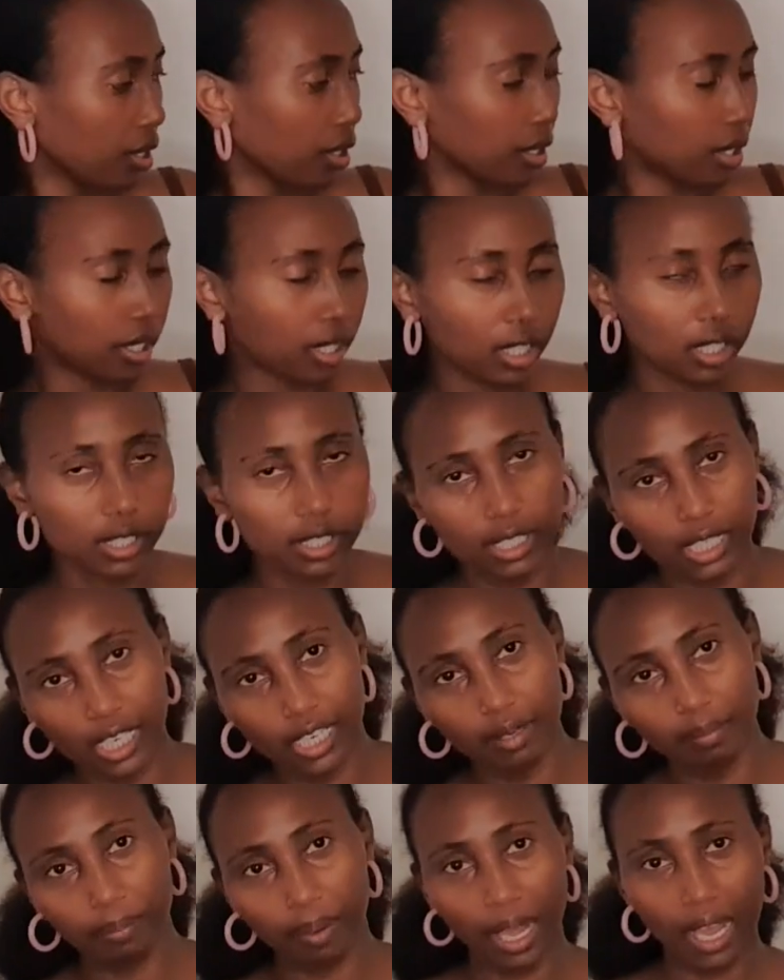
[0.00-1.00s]
this 10
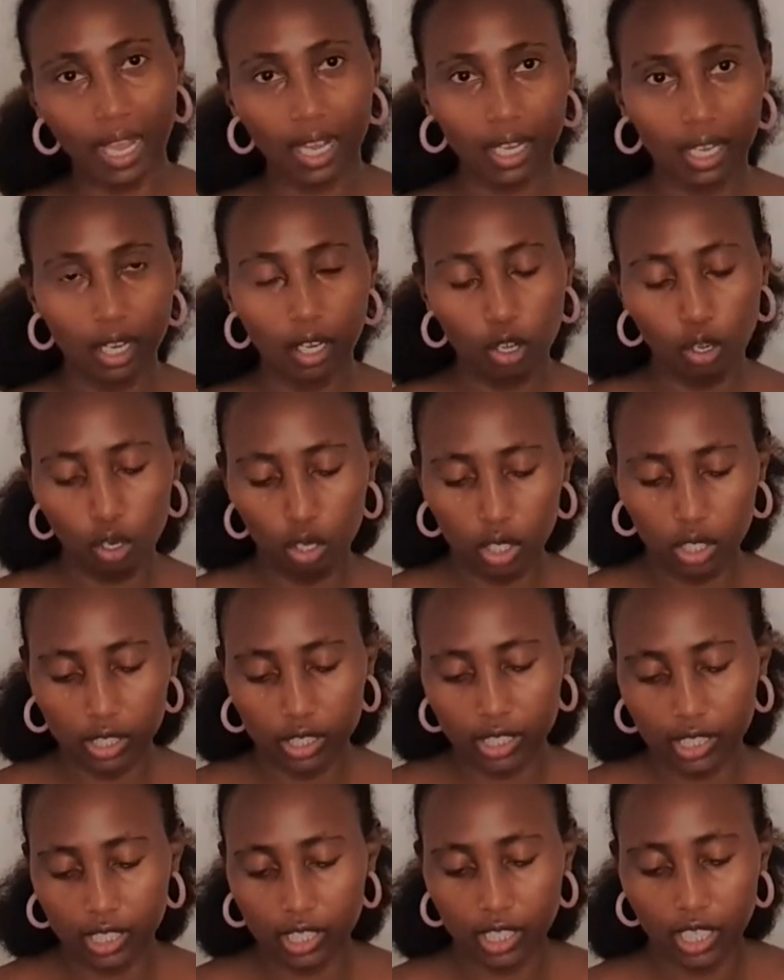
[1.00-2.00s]
pack
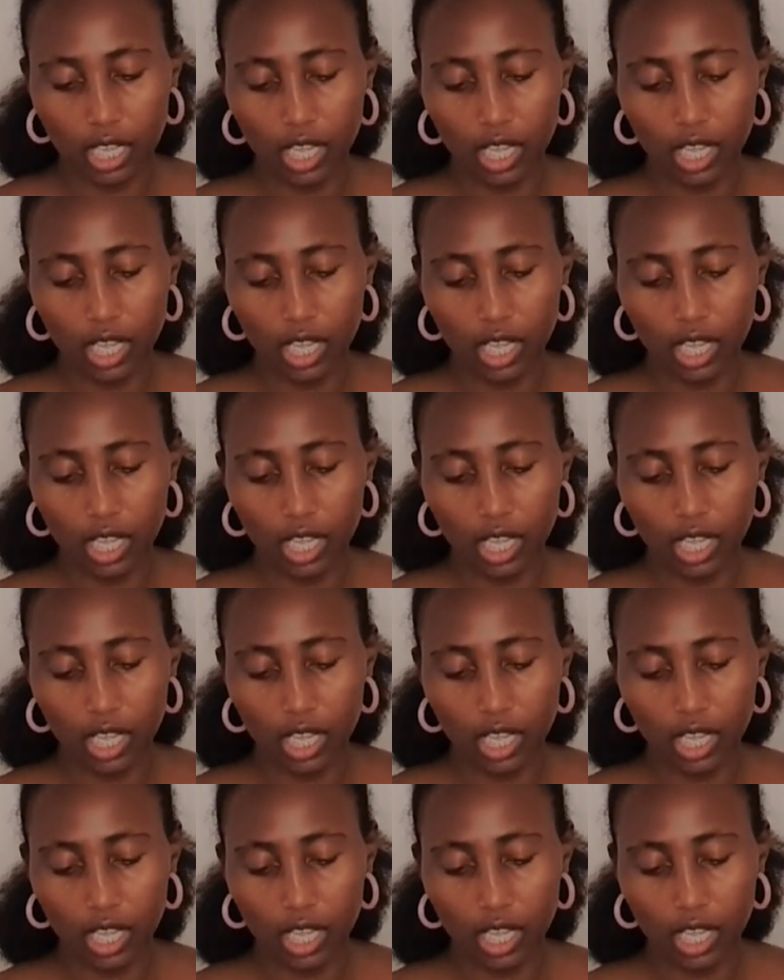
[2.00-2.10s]
costs